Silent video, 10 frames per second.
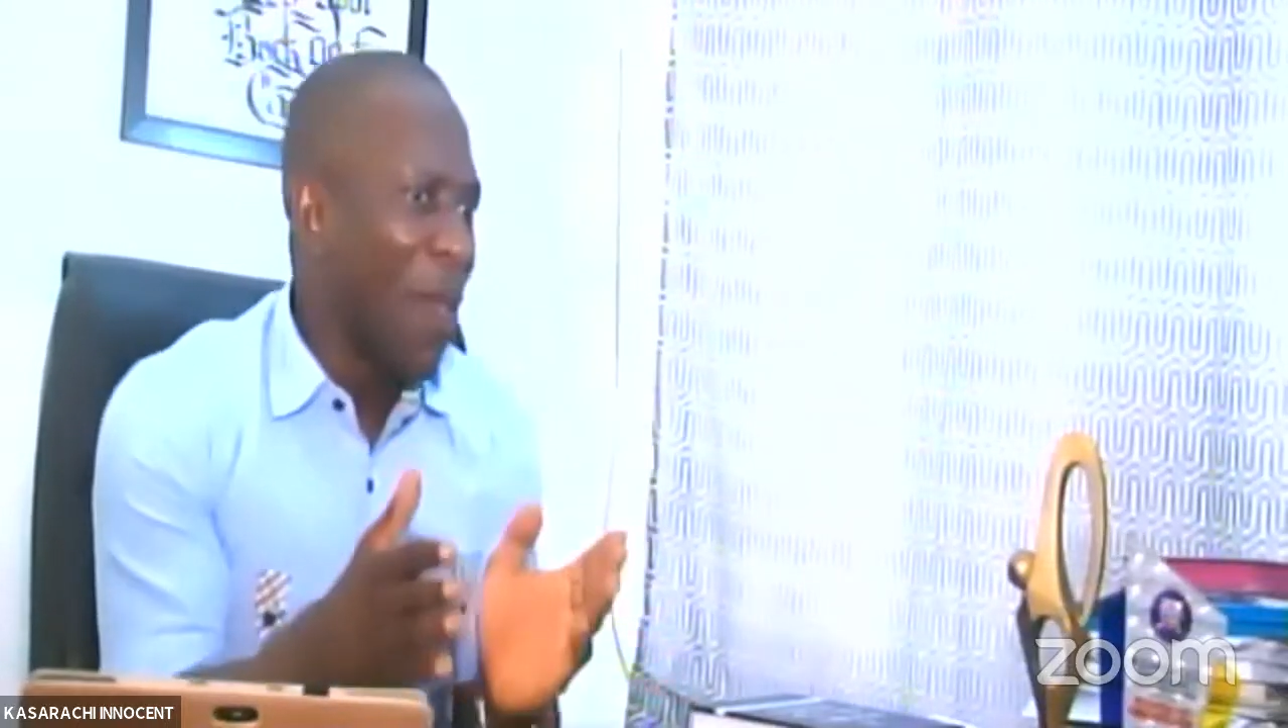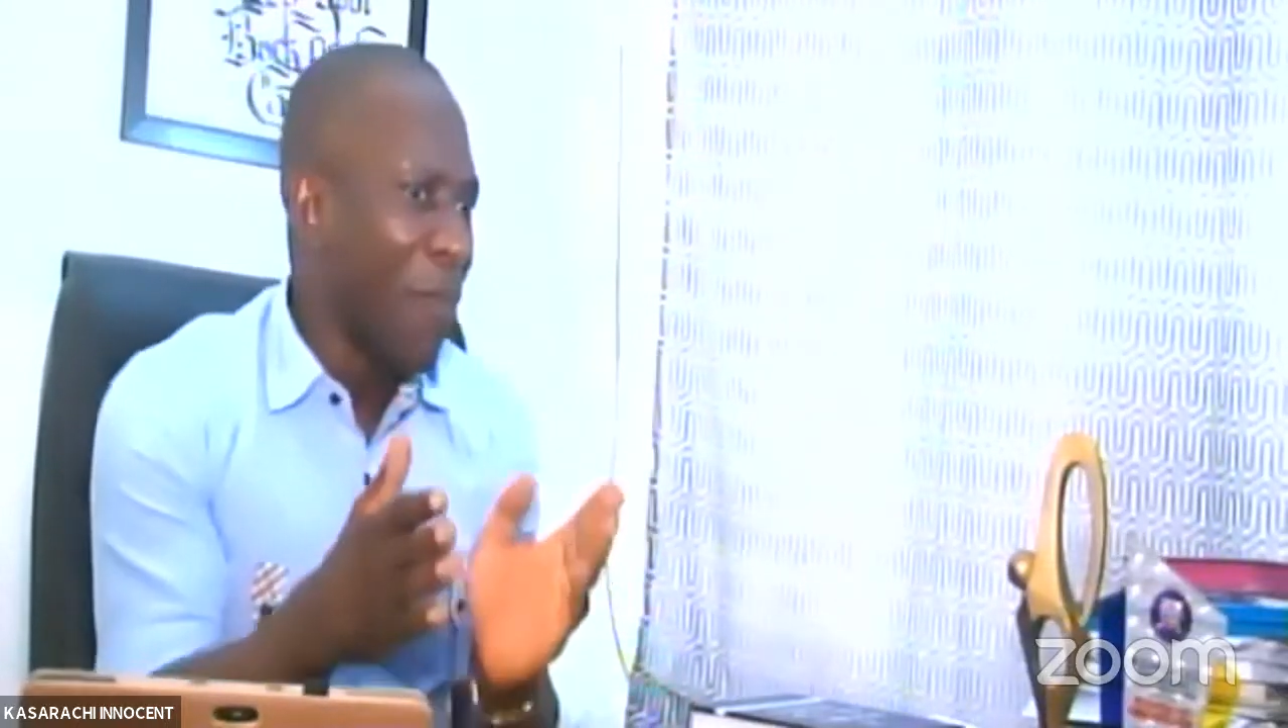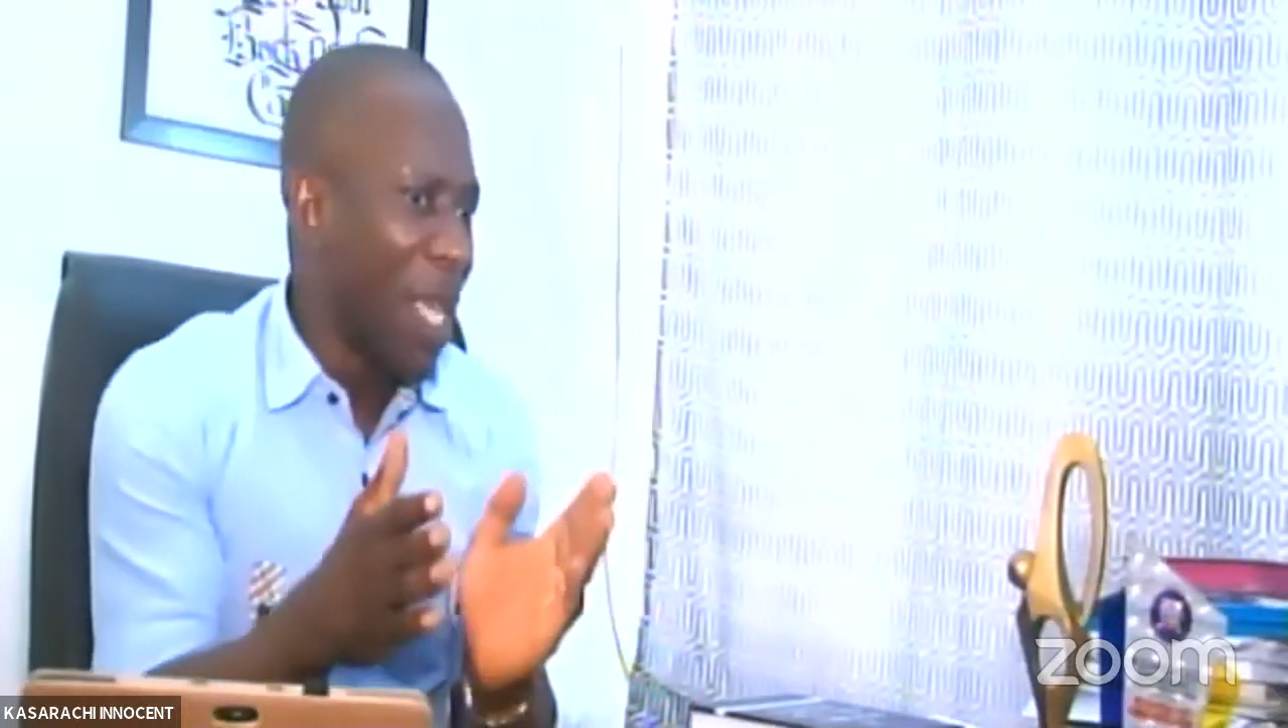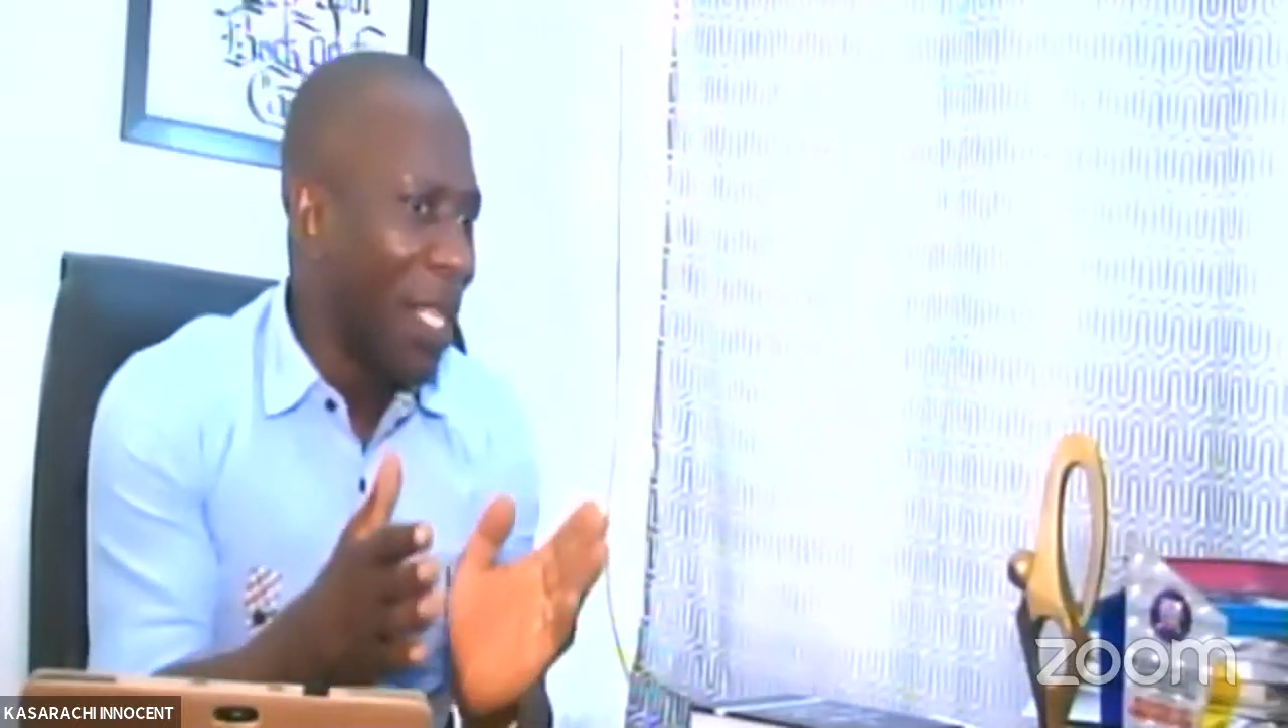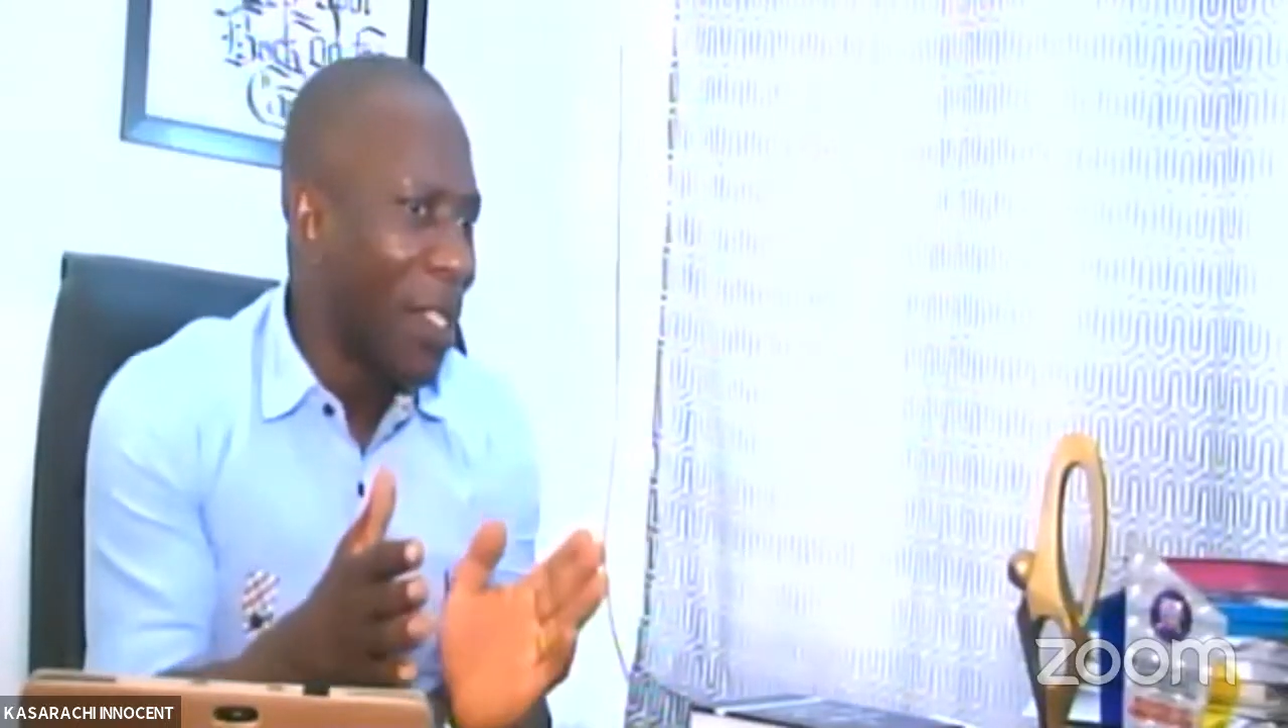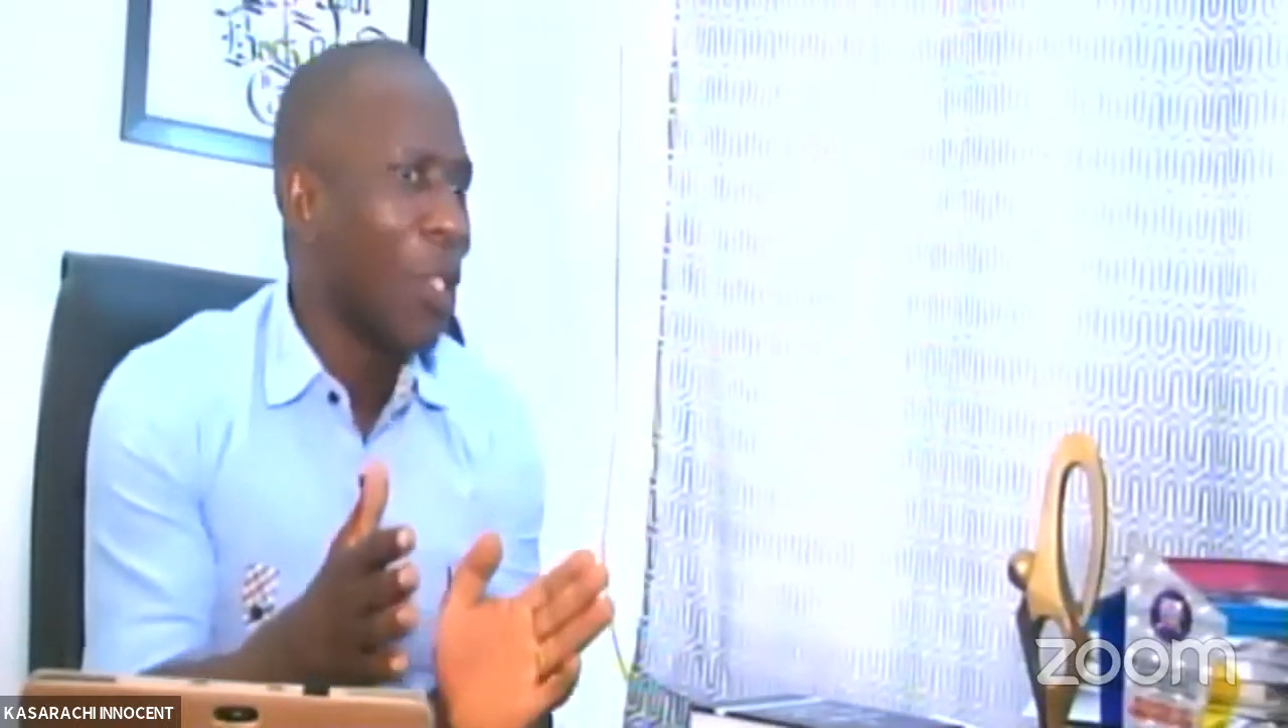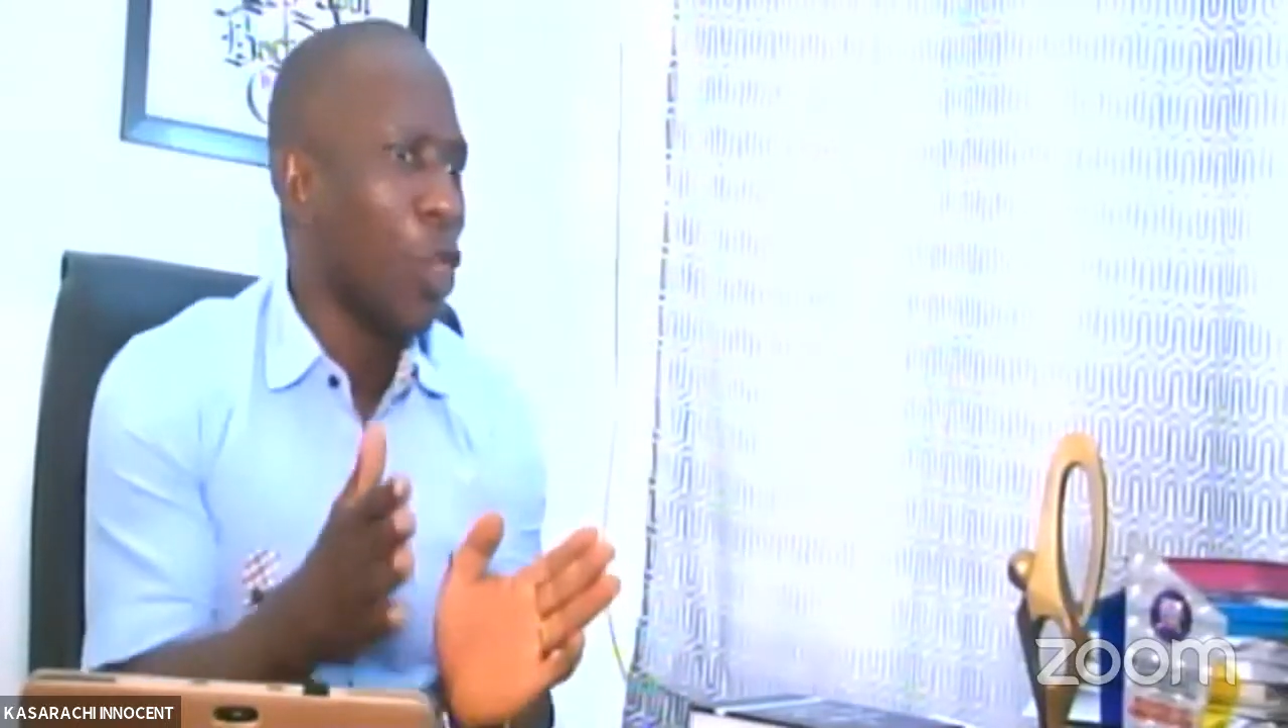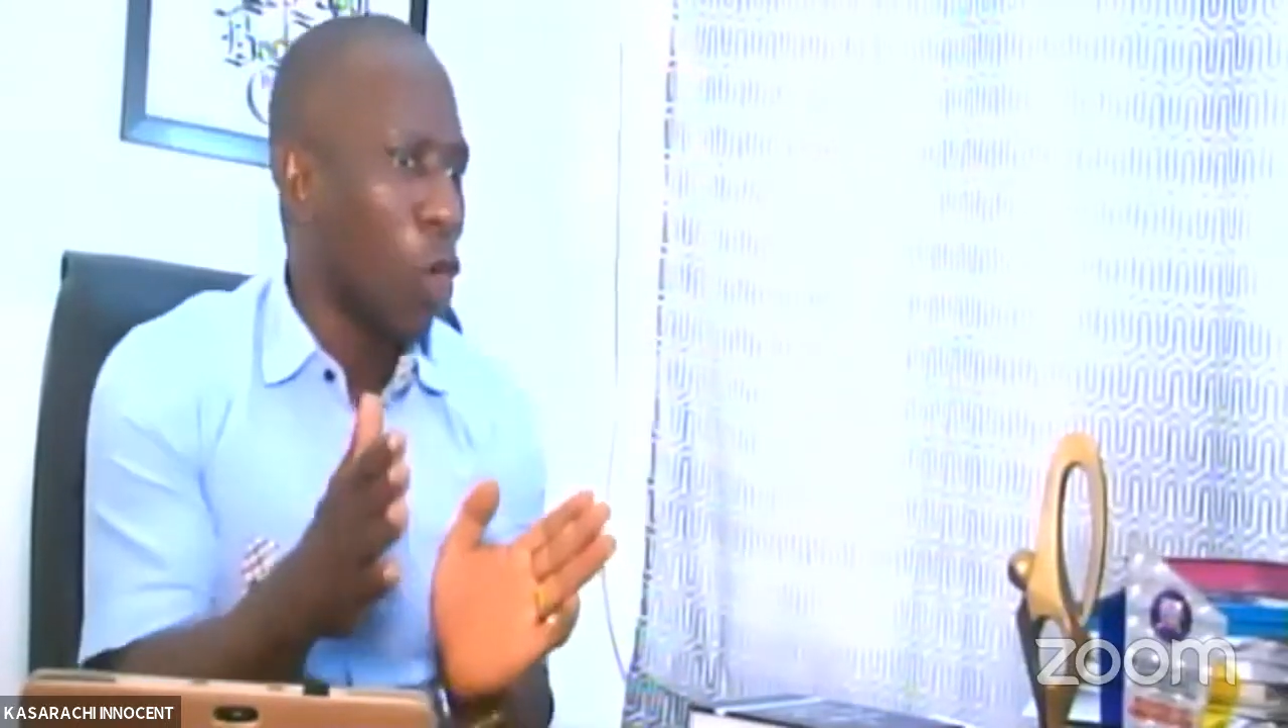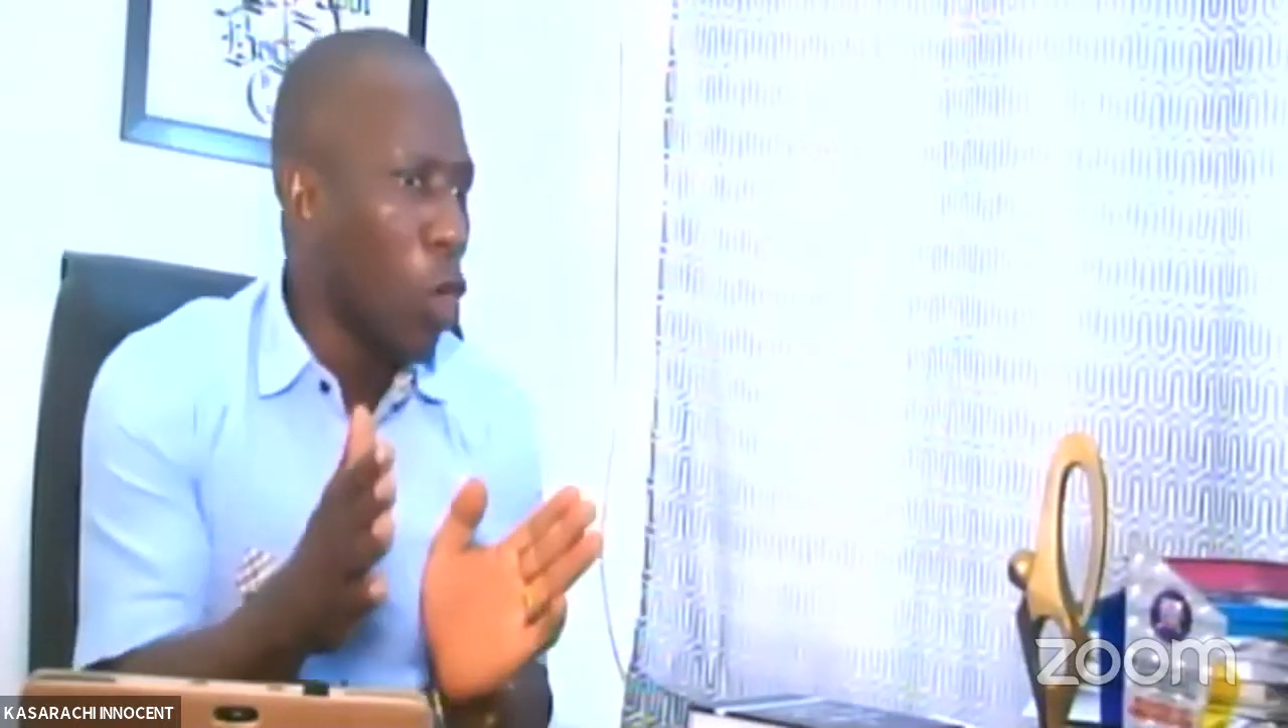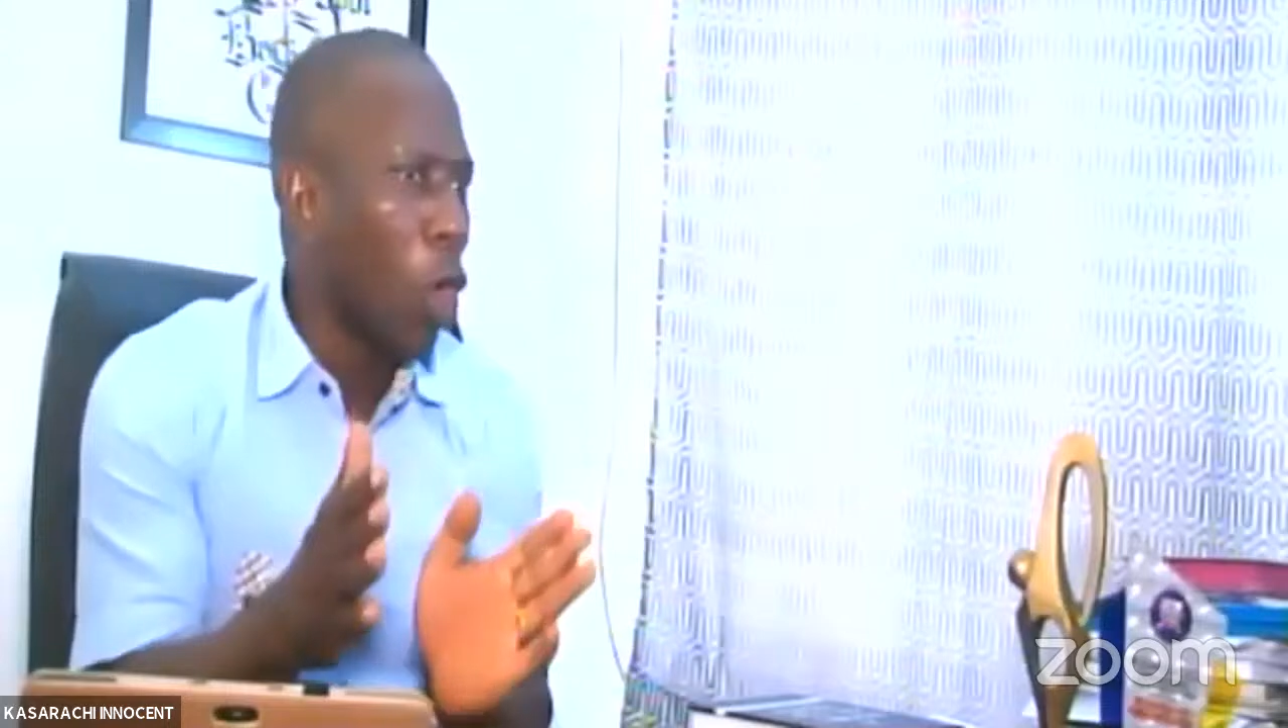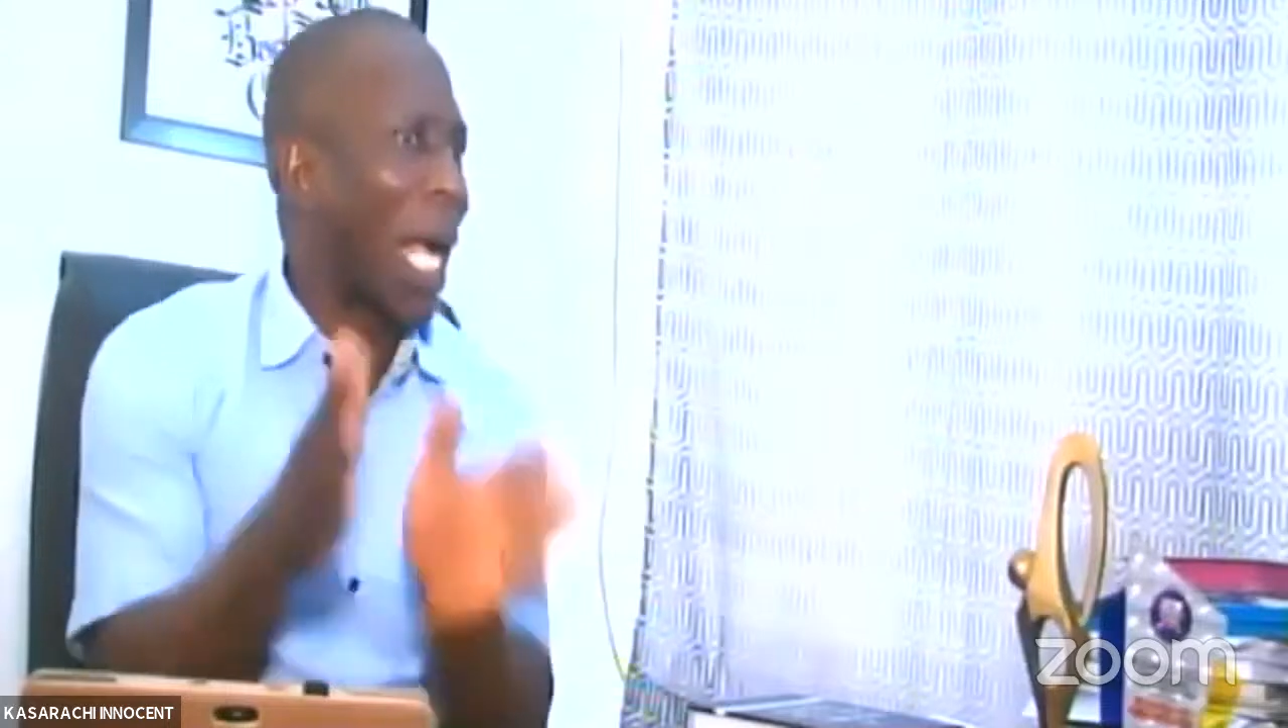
means you're going to